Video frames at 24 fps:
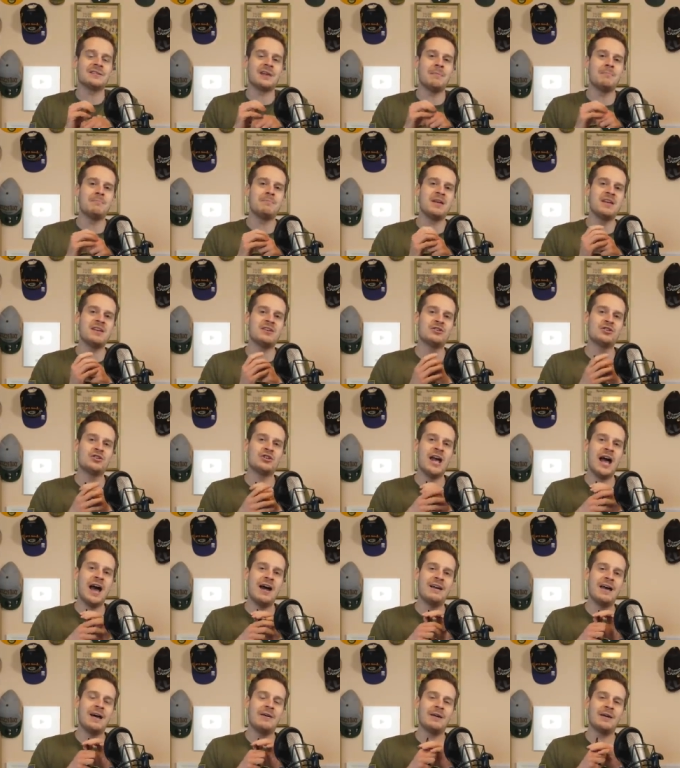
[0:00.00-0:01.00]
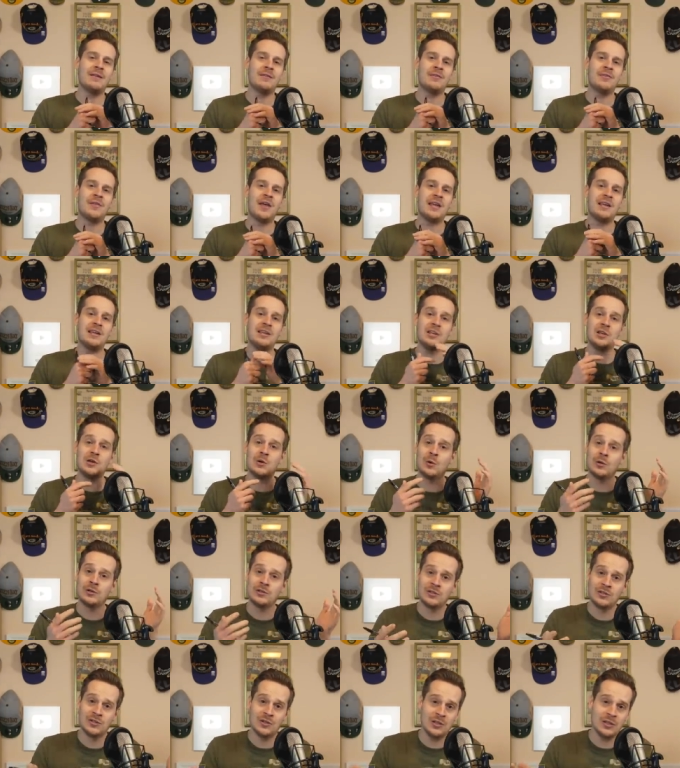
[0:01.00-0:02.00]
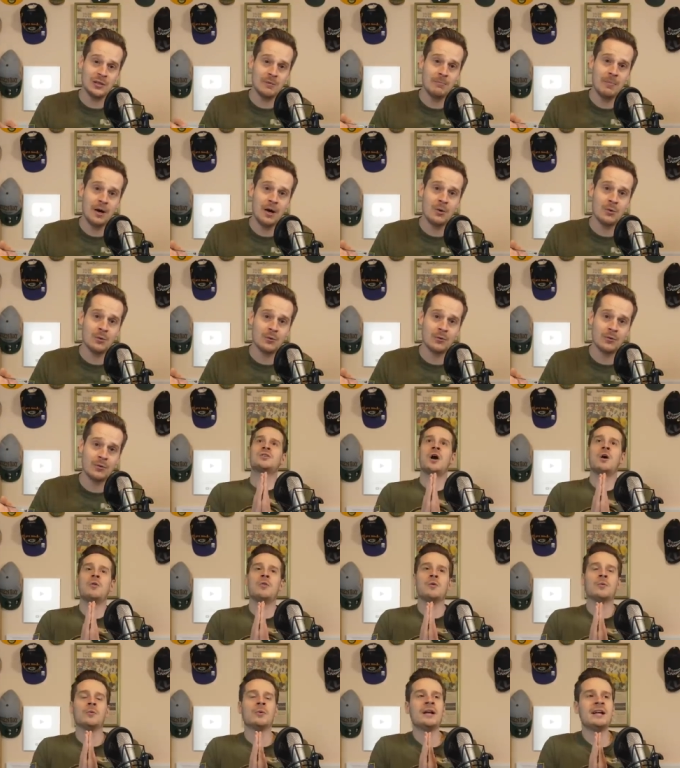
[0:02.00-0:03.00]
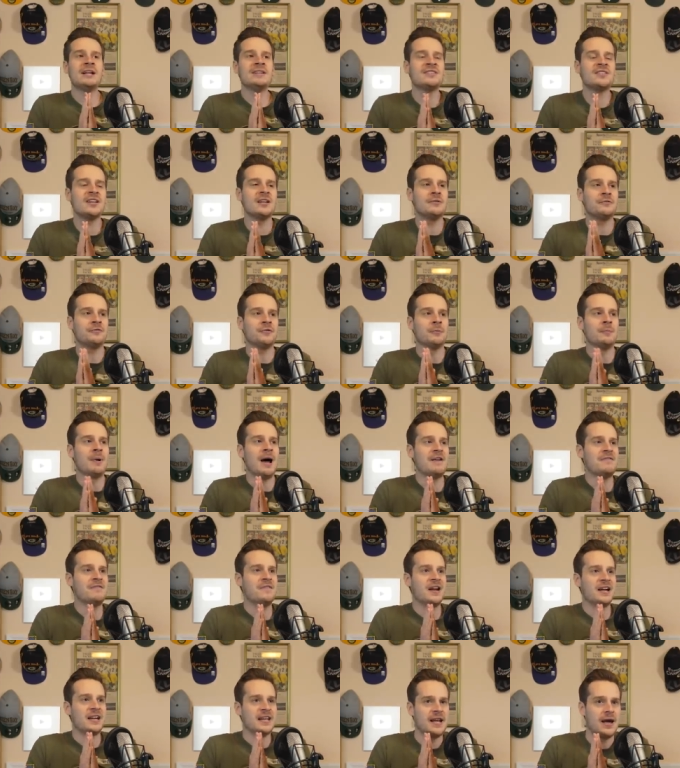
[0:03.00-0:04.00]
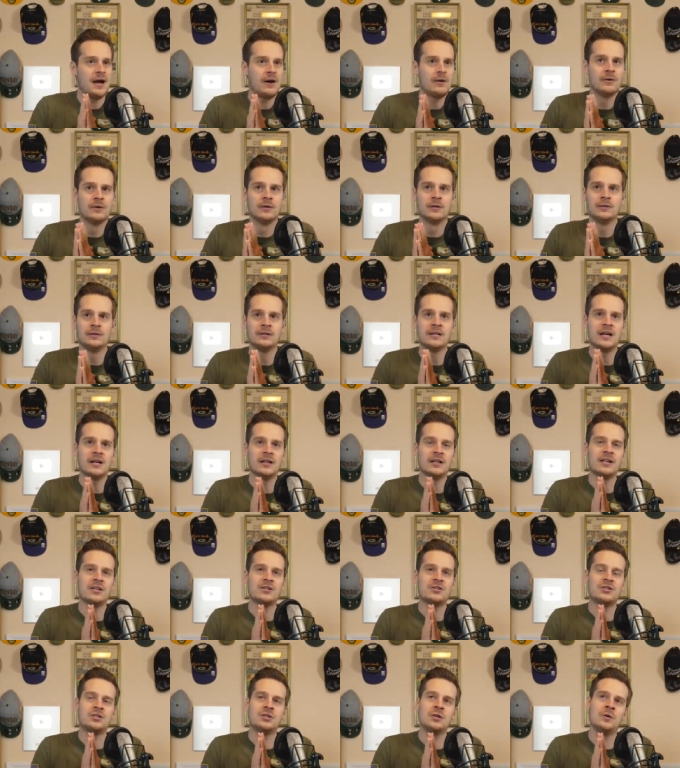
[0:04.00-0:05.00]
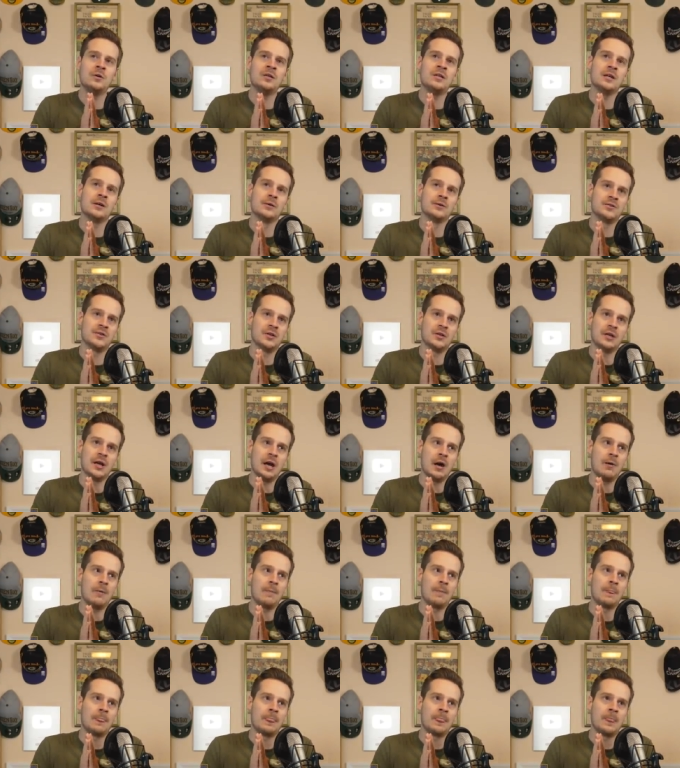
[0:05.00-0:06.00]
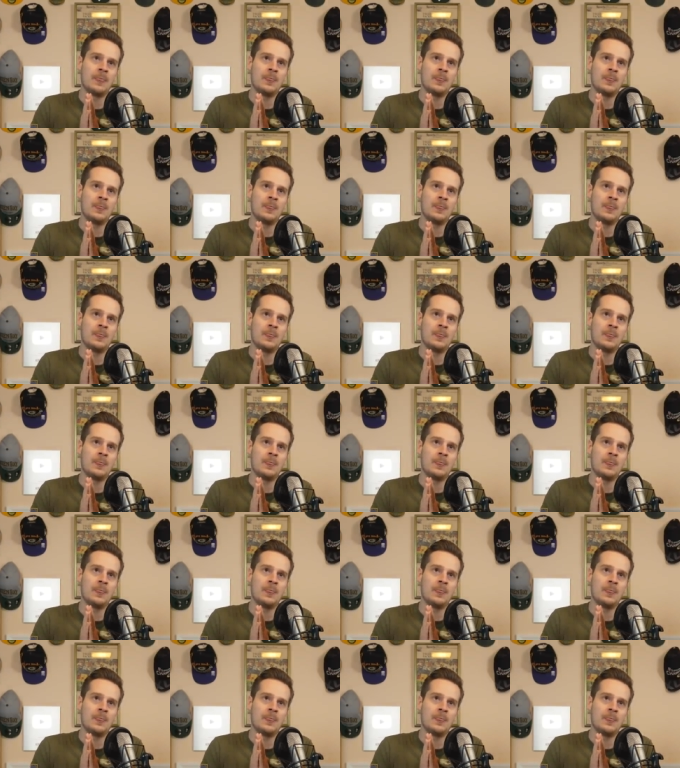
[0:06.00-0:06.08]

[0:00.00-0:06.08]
A big shout out and thank you to you both. So the reason for my video nearly two years ago